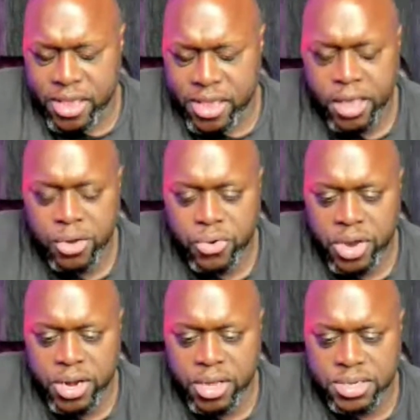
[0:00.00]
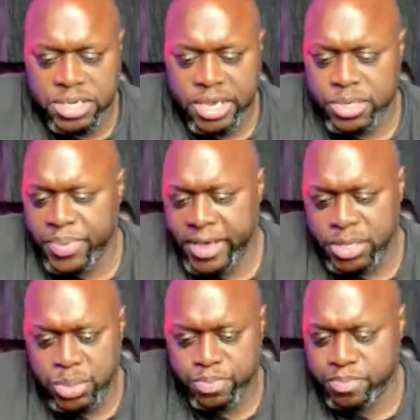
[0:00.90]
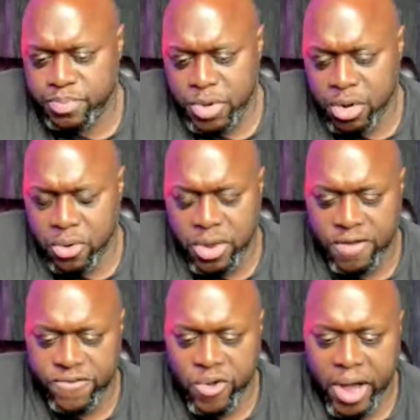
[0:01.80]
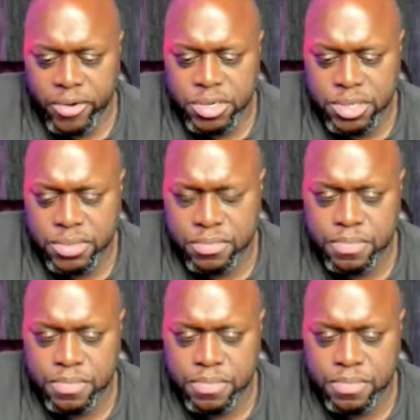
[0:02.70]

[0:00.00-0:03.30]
I can create a sales page, in a few hours.